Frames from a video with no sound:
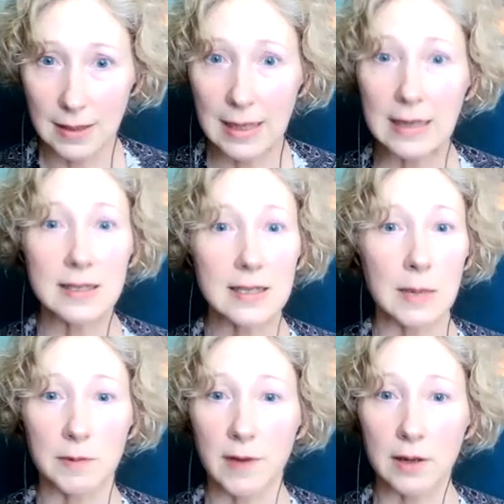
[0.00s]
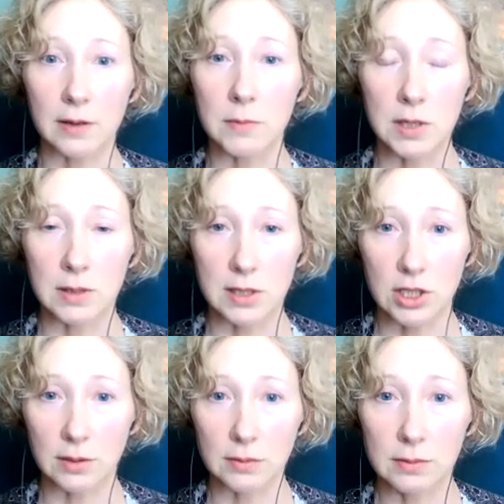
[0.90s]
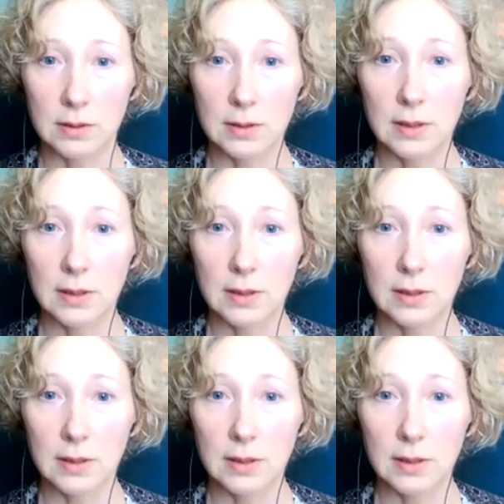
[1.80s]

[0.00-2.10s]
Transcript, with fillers: any type of autoimmune issue.